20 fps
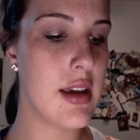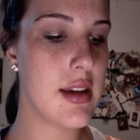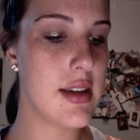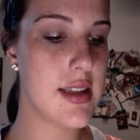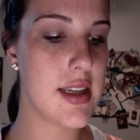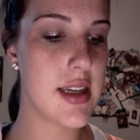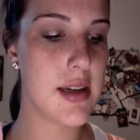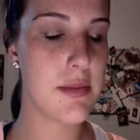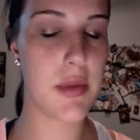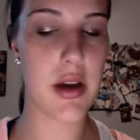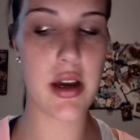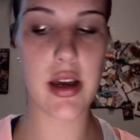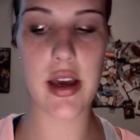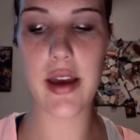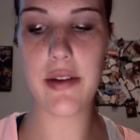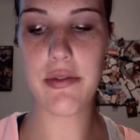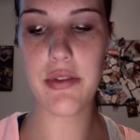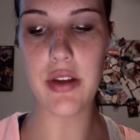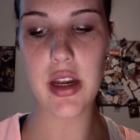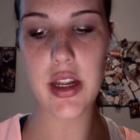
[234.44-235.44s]
Sigma
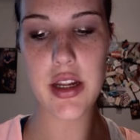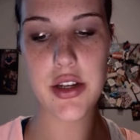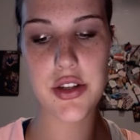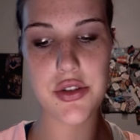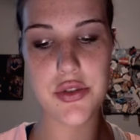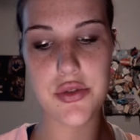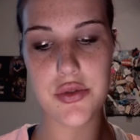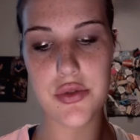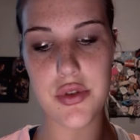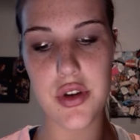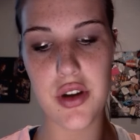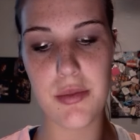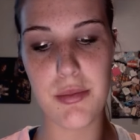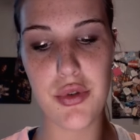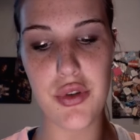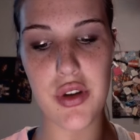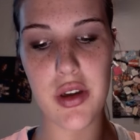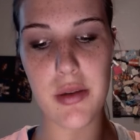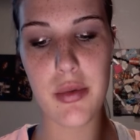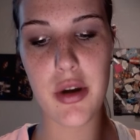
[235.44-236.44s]
F82
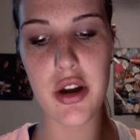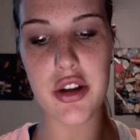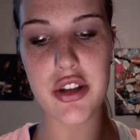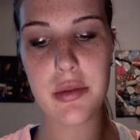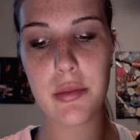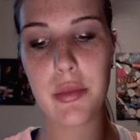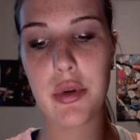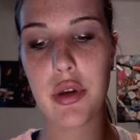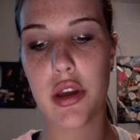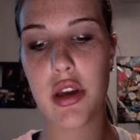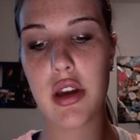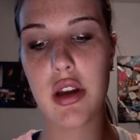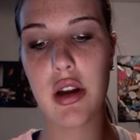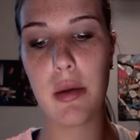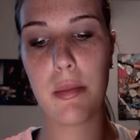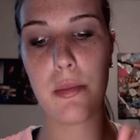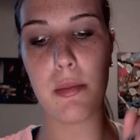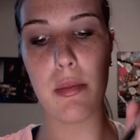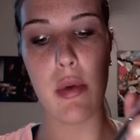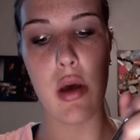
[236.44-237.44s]
Kabuki brush. I'm really going
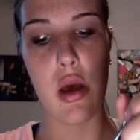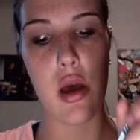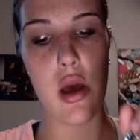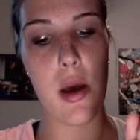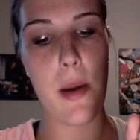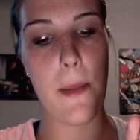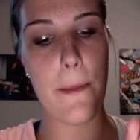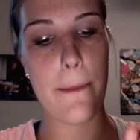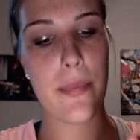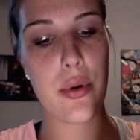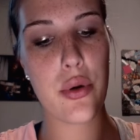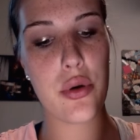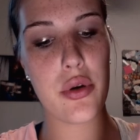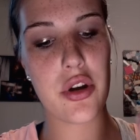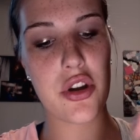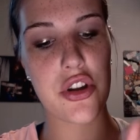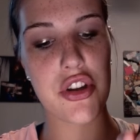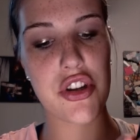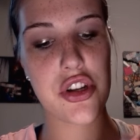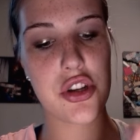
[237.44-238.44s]
to
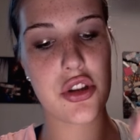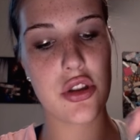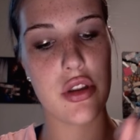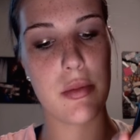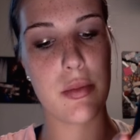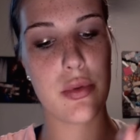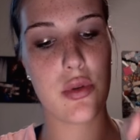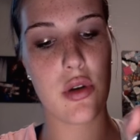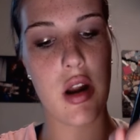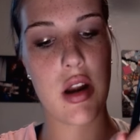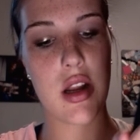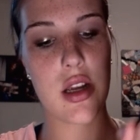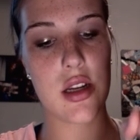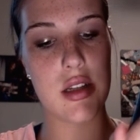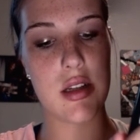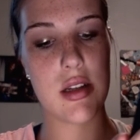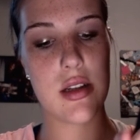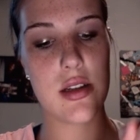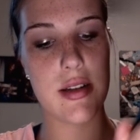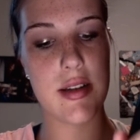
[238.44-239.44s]
push the
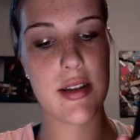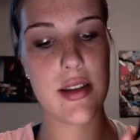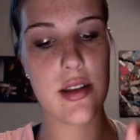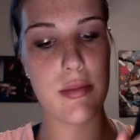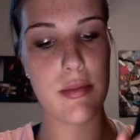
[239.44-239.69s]
product into the